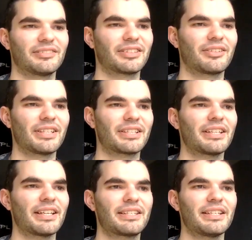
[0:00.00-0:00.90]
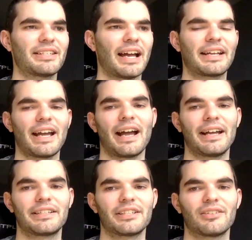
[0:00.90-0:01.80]
because it did take
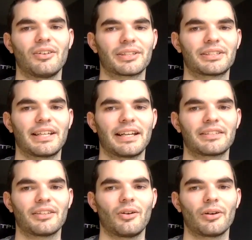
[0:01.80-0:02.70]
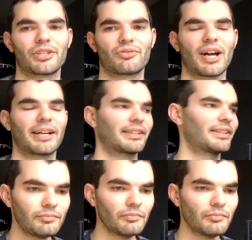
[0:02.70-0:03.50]
ages like to get to the highest rank.